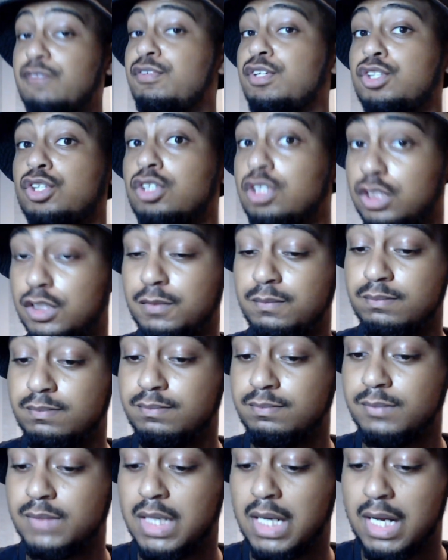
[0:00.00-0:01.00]
it doesn't,
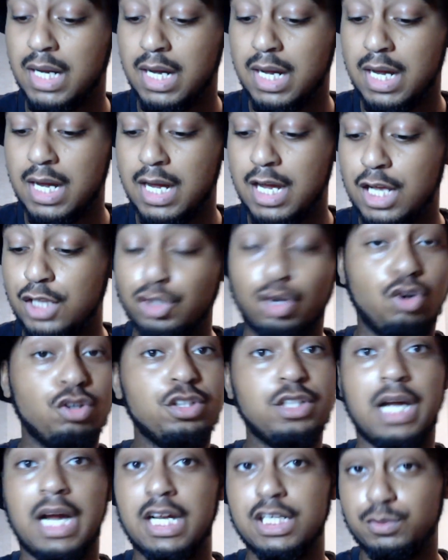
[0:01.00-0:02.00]
not
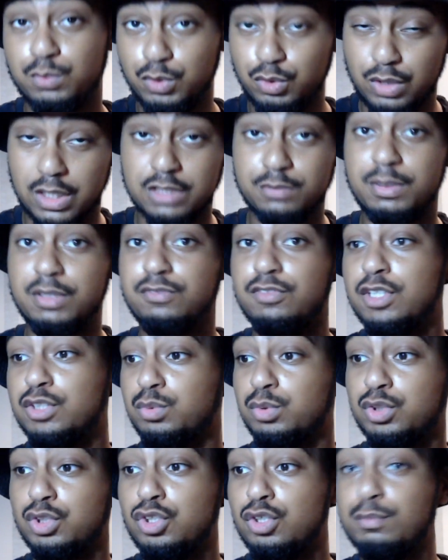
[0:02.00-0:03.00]
only guys will you guys be the first
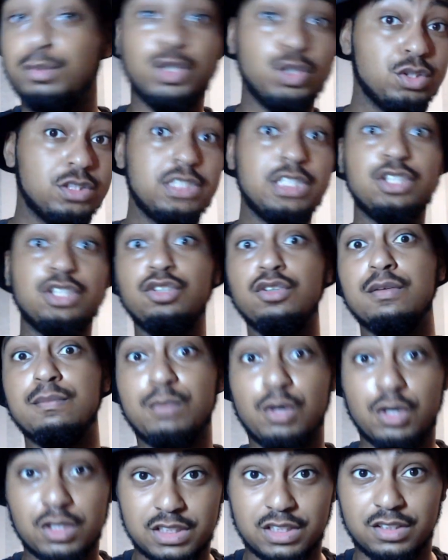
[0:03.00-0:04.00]
one to know, but you'll see another
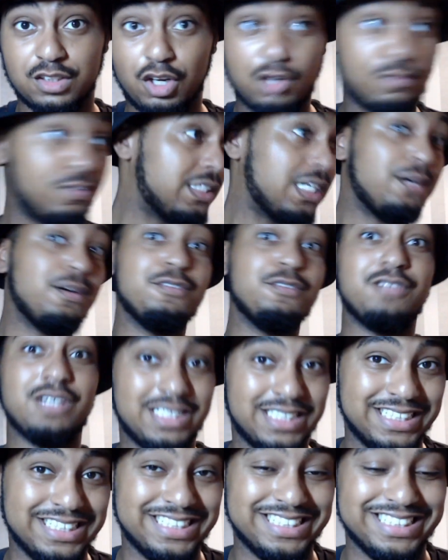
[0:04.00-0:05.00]
unboxing of a tower fan